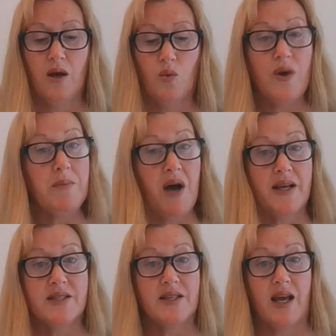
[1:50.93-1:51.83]
We
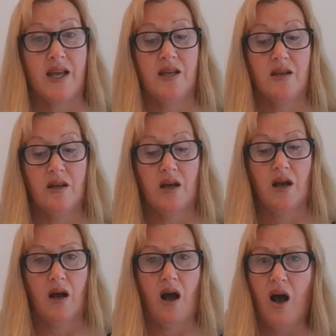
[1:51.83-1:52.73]
might say,
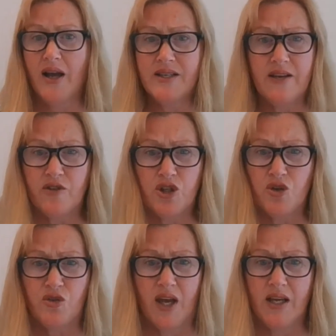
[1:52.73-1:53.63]
I'd never
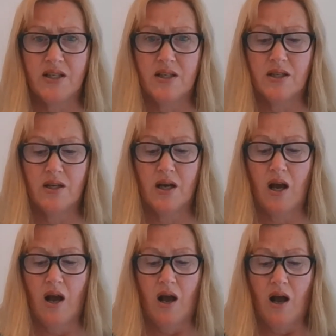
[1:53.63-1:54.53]
do that.
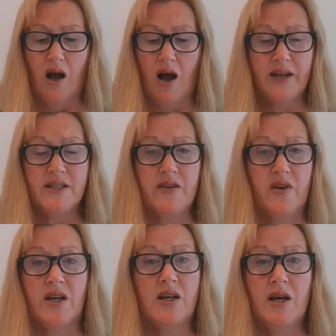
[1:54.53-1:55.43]
I'd
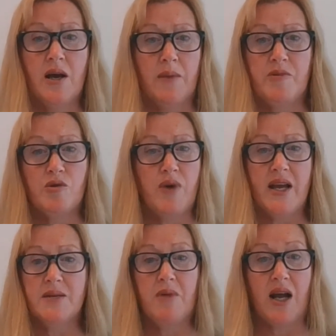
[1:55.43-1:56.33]
never
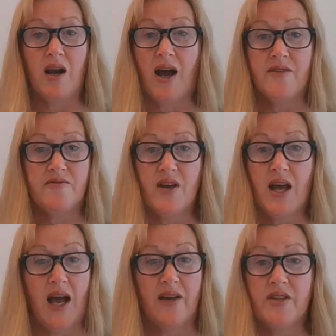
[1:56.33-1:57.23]
parade my life
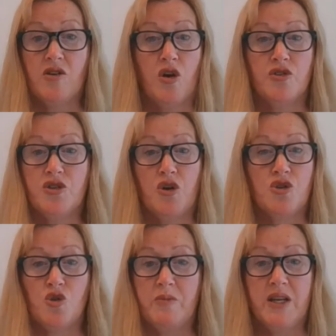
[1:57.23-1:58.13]
out there on
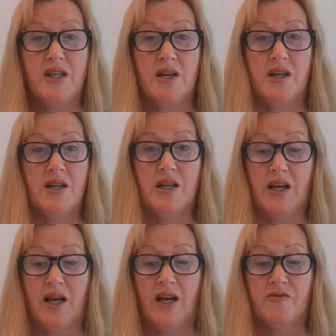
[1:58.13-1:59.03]
social media
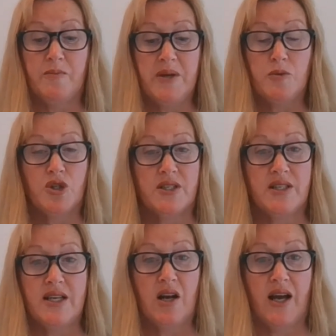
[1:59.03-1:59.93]
for people to
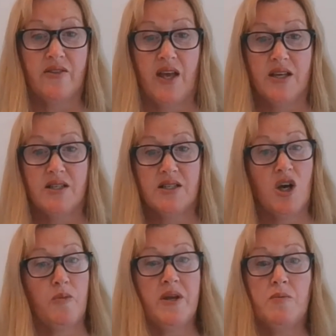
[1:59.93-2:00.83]
see like that and
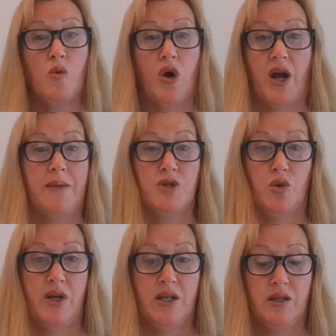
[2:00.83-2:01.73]
tell people what I'm doing.